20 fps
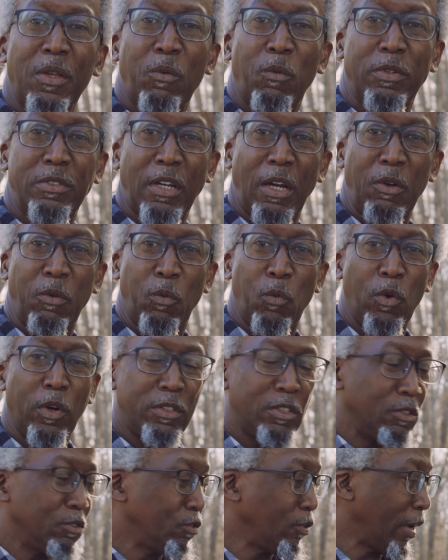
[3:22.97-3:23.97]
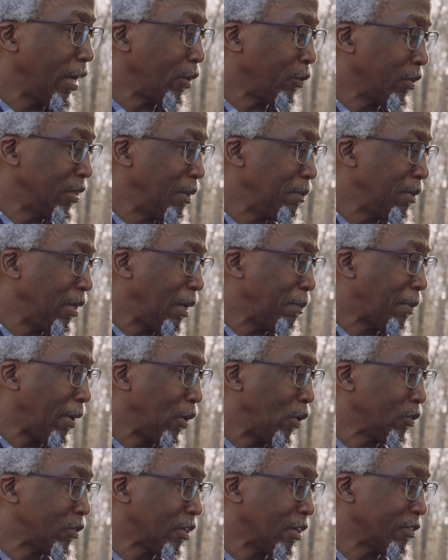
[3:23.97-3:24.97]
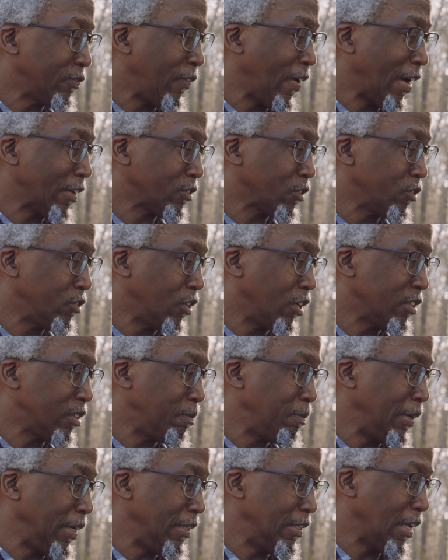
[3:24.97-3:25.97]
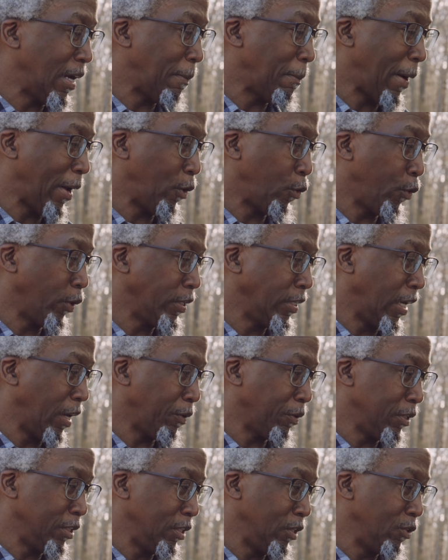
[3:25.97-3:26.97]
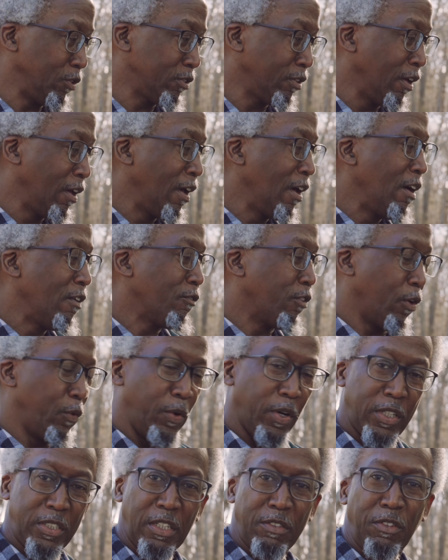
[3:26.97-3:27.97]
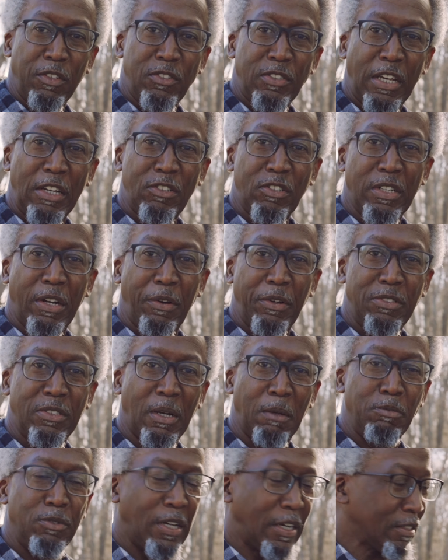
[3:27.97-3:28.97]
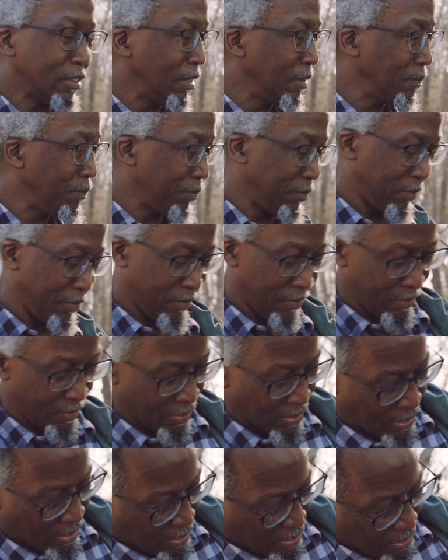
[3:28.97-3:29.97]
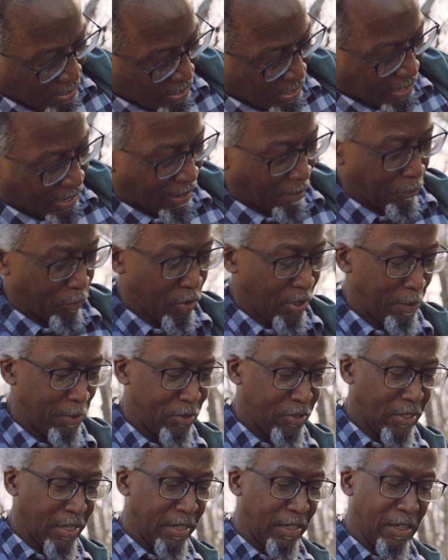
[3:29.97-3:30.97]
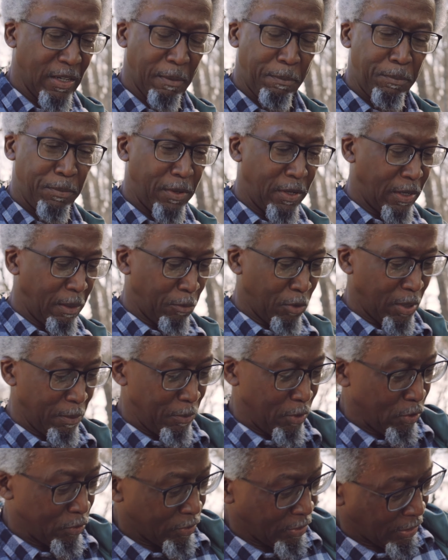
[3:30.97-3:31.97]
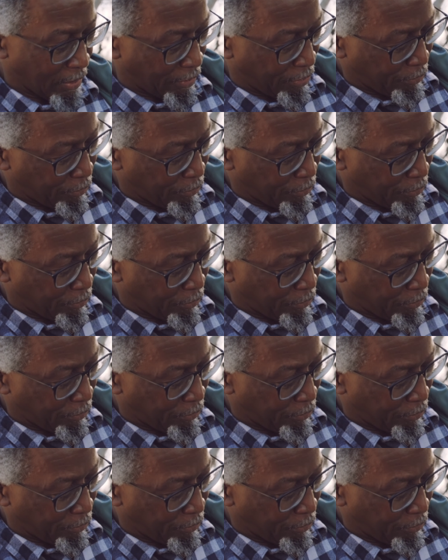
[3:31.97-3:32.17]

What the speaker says: which I want to try to eliminate by using a faster shutter speed than I might ordinarily use for a relatively stationary subject. I'm going to be setting up, I'm going to be using a